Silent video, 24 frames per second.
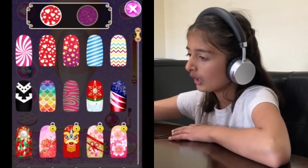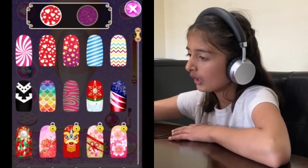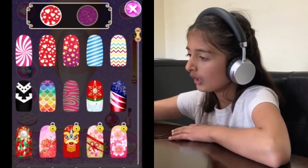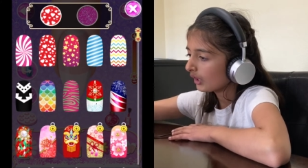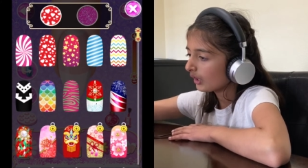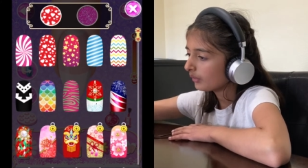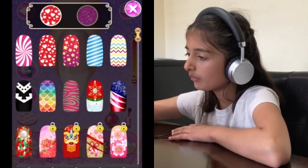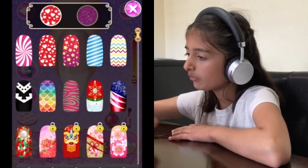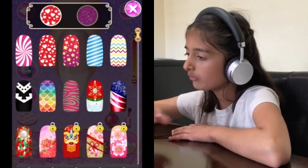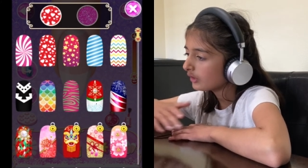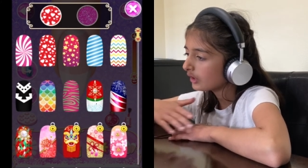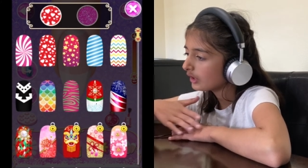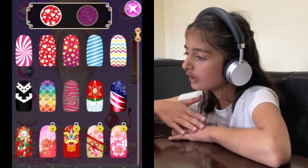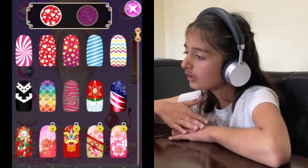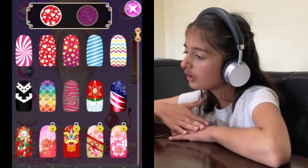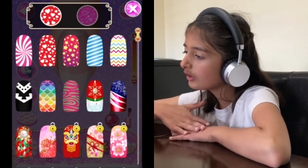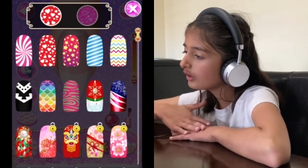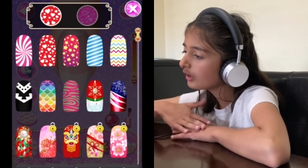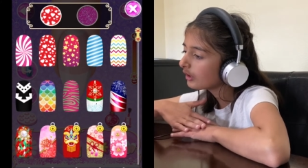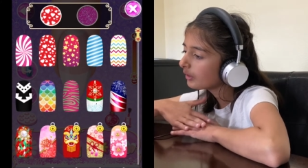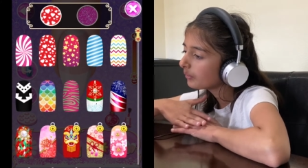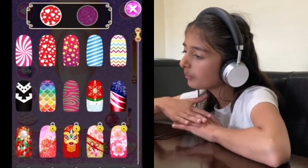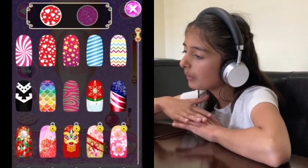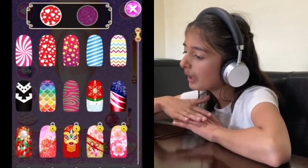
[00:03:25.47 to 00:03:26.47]
I'm
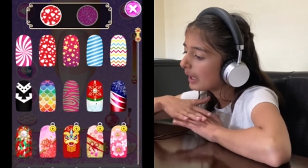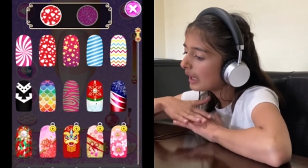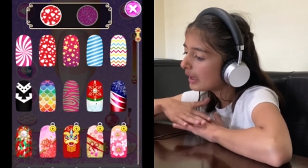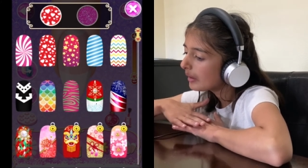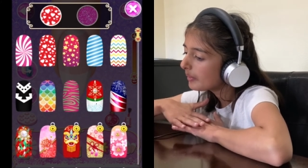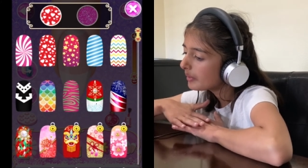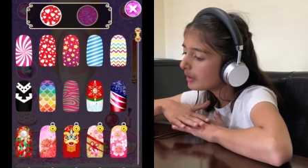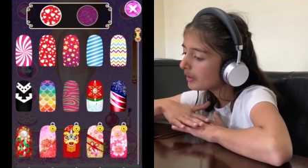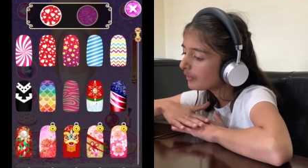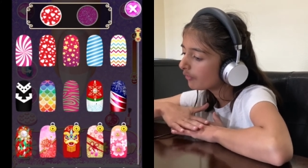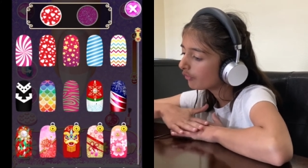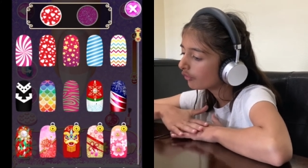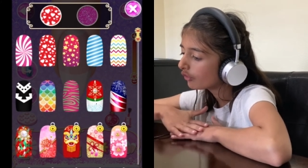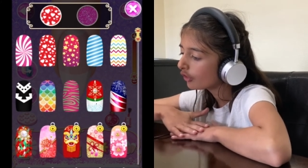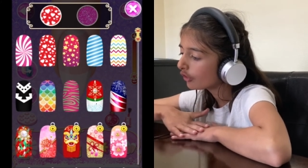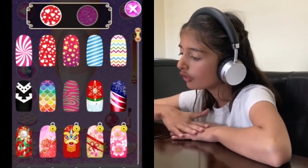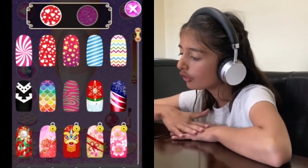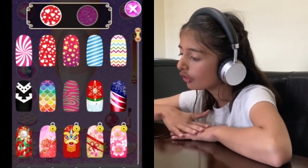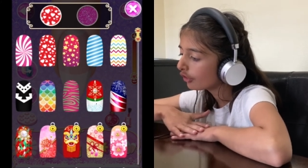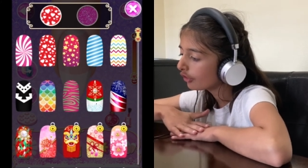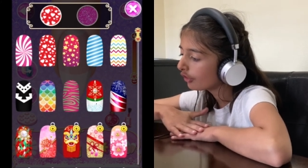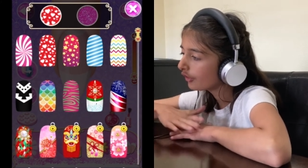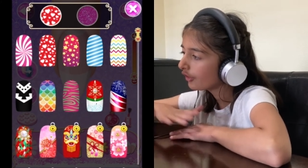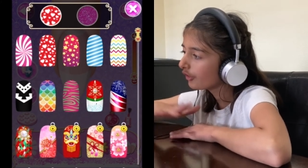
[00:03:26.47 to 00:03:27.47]
thinking maybe
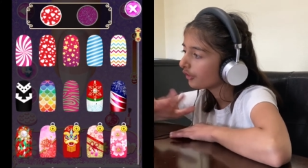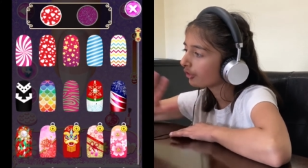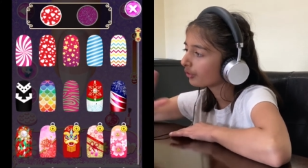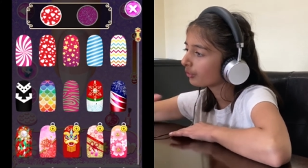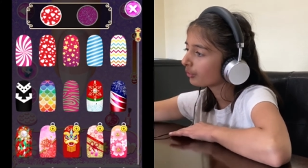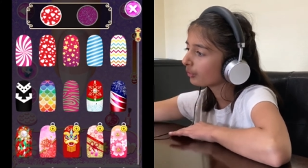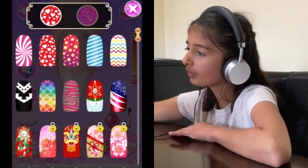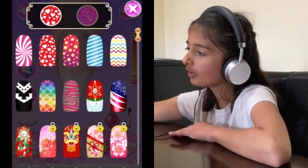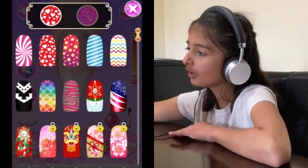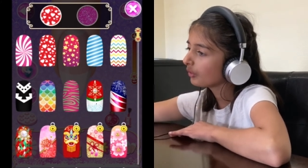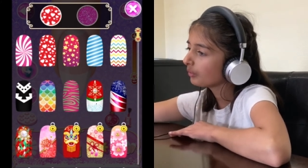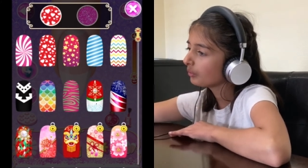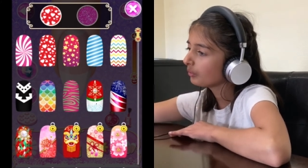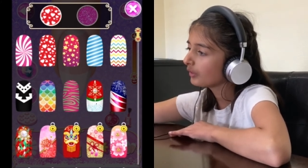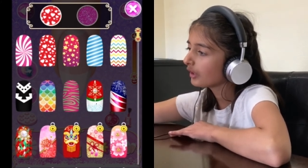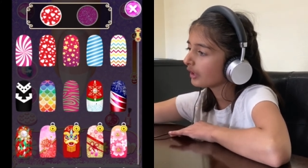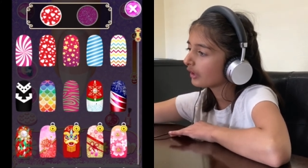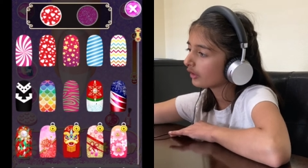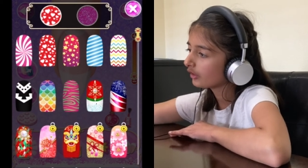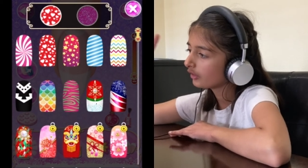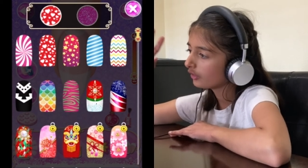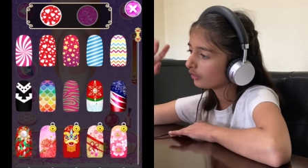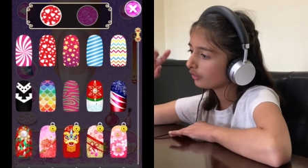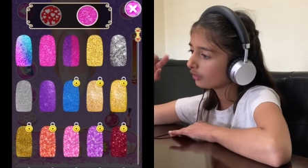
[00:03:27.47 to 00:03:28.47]
for this one
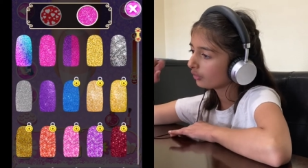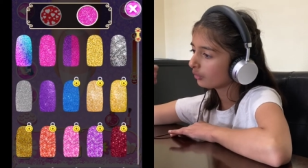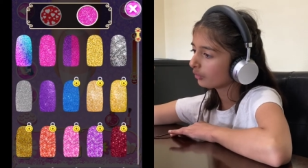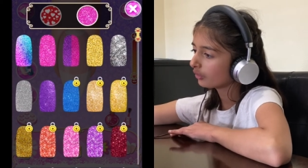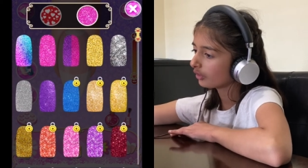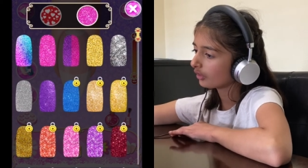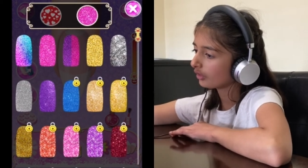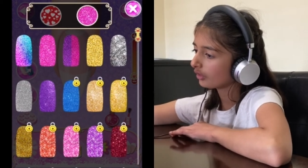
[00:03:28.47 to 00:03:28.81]
we can do the